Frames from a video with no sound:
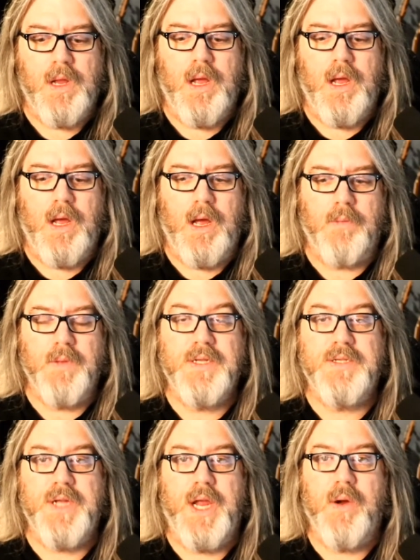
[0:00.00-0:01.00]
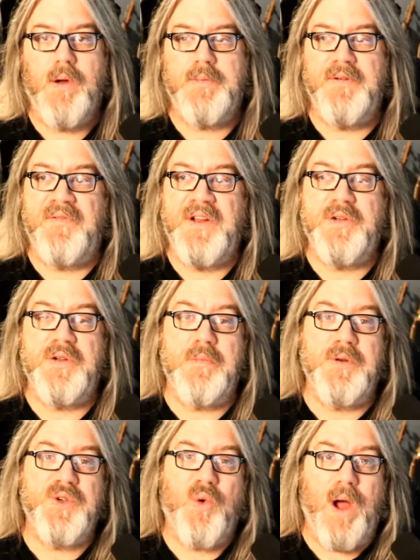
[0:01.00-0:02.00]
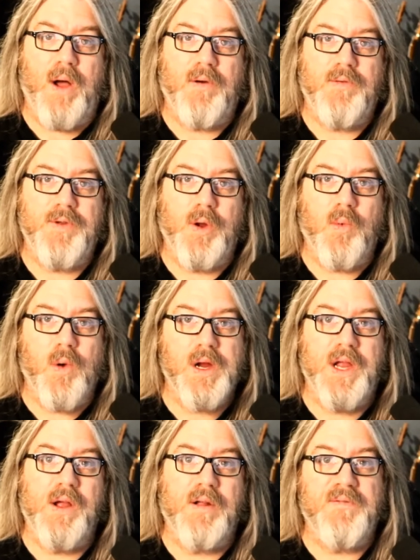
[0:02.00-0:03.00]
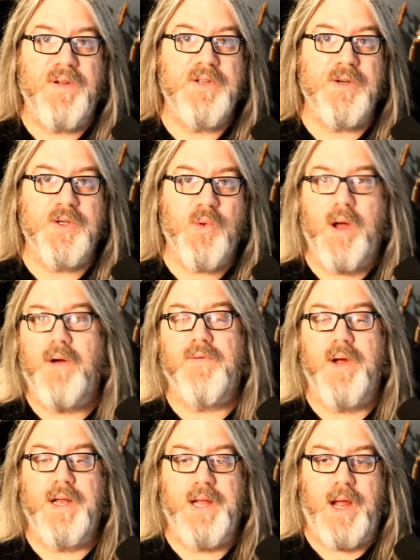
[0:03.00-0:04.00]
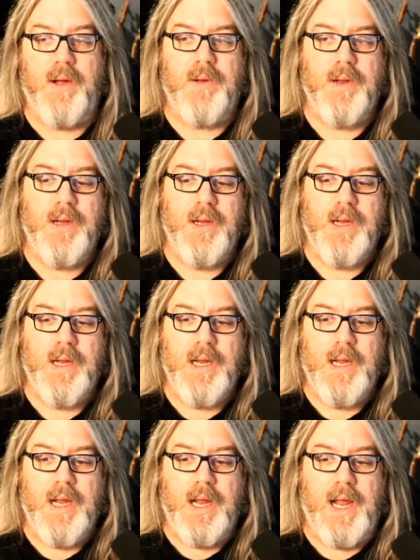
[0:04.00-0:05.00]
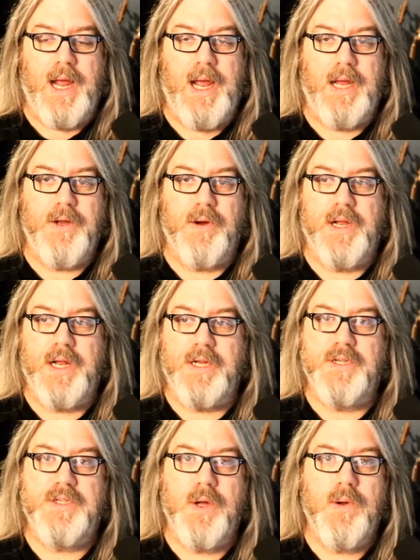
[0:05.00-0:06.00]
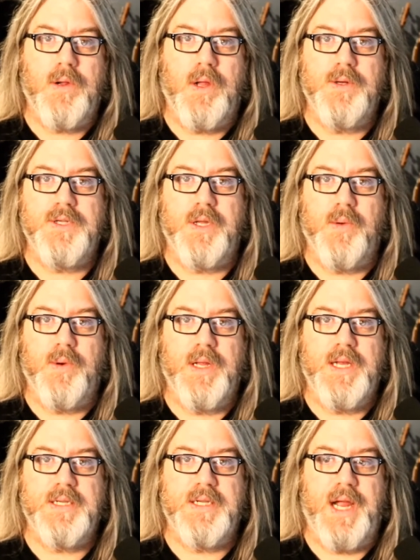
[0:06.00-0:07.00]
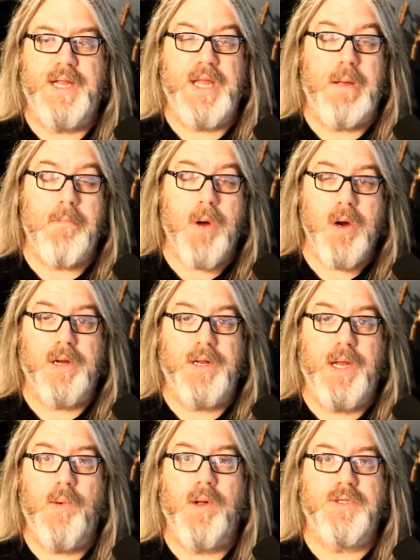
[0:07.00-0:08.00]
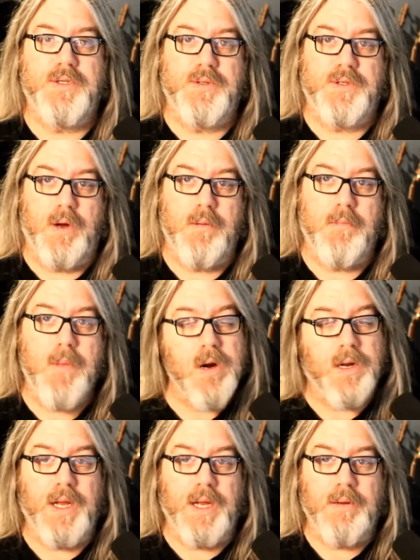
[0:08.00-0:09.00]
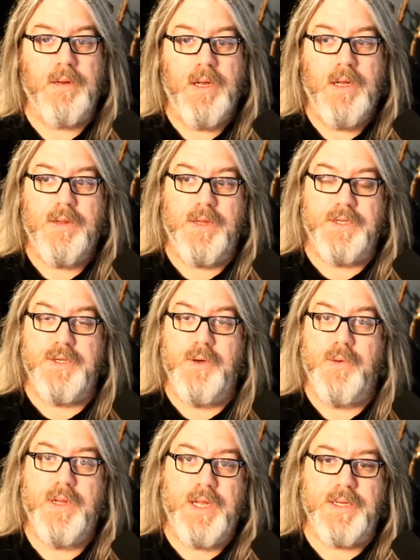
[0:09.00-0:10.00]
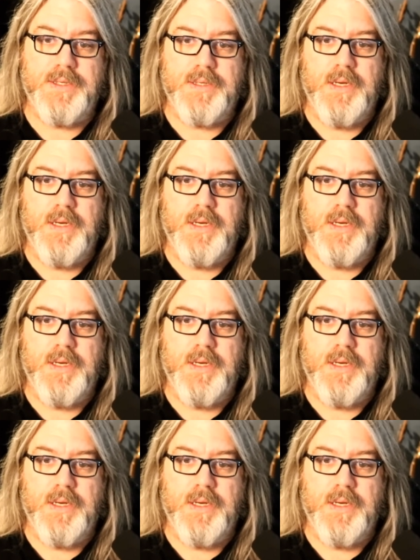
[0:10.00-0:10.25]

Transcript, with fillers: um, let's say you're up to feature number 12. You're working on feature 12 right now and you're getting so close to the release date that marketing wants to start marketing this new release.